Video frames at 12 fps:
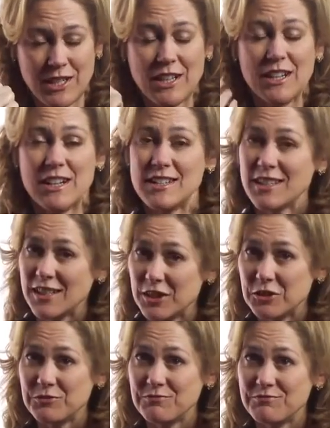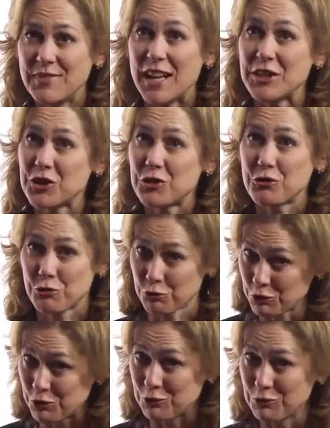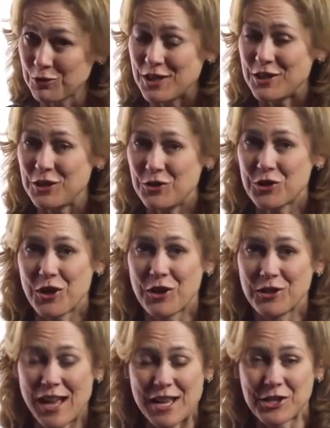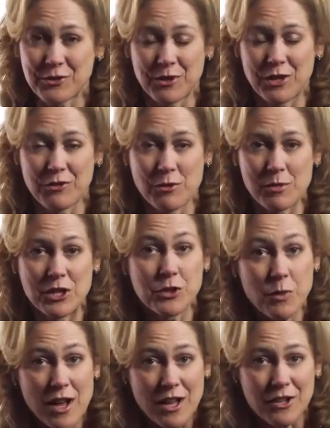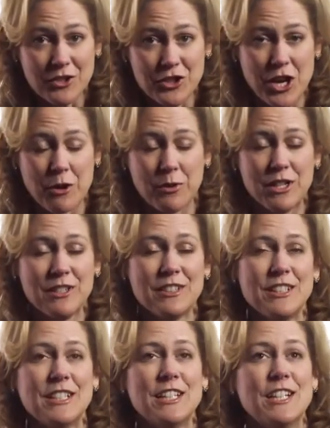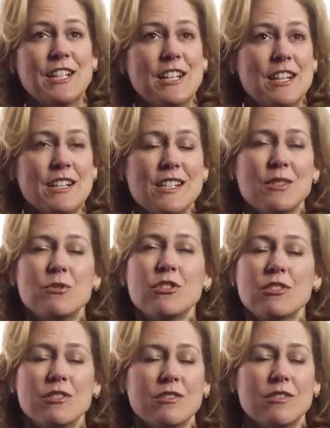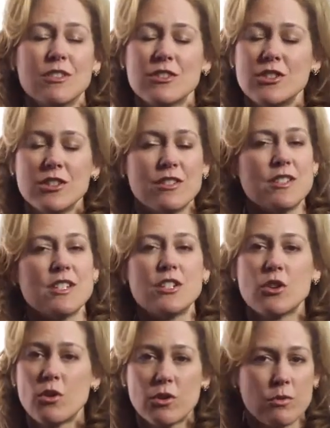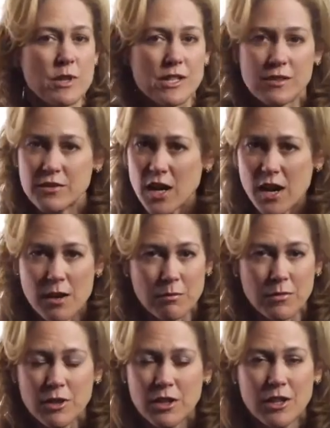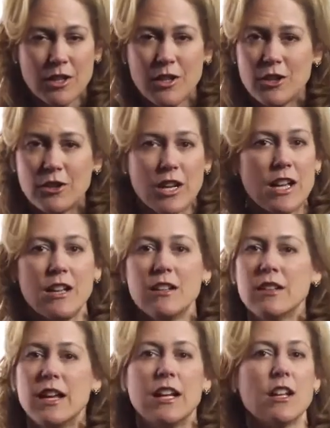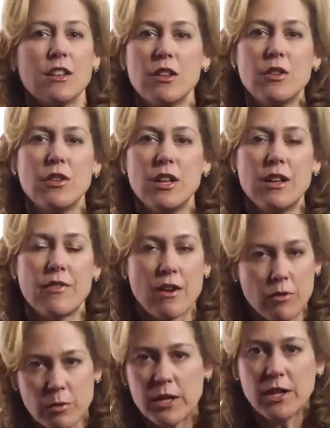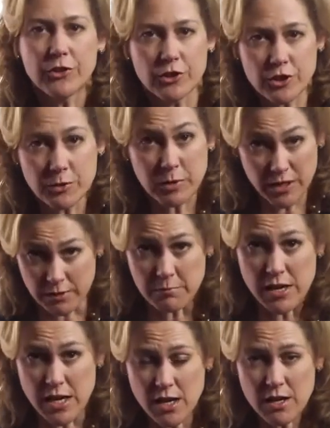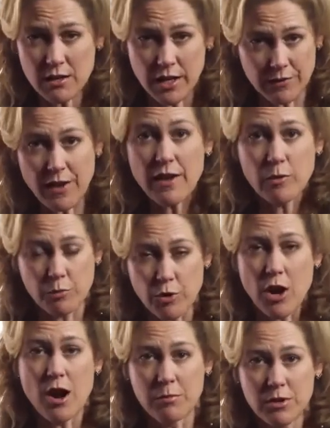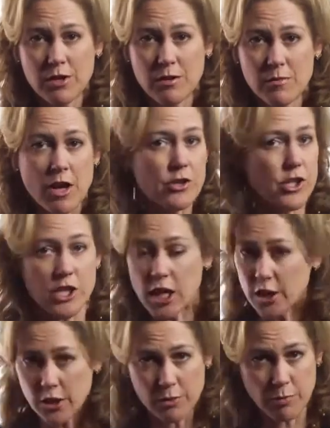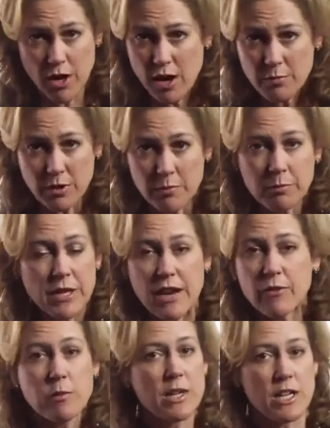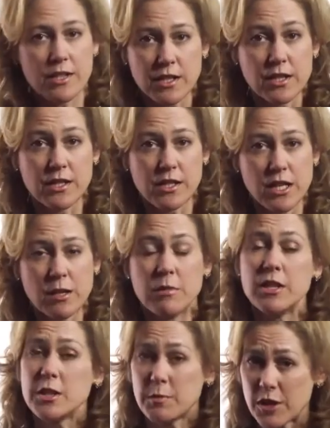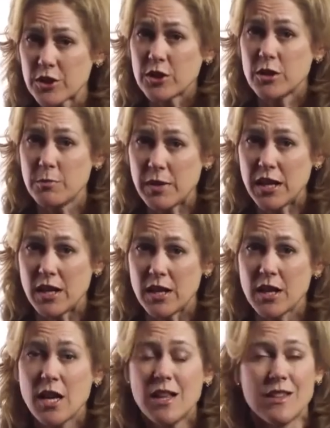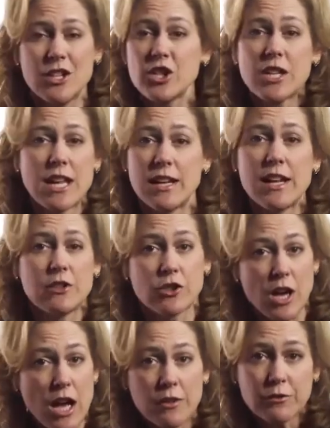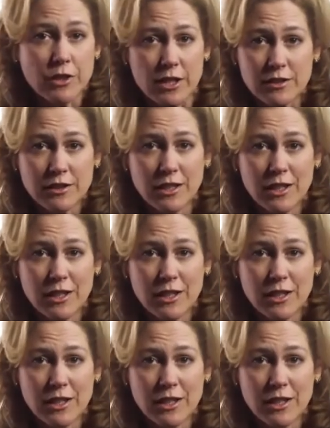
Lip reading: And I said, "That's true. Let's use our last 23 minutes well, shall we?" And he said, "Well, look, Sheila, this is a total waste of time. Okay? Like, if everybody else could just be like me, like if I have a problem, I'll just tell you the problem. But everybody else on this team, and especially Pete, they just can't handle conflict.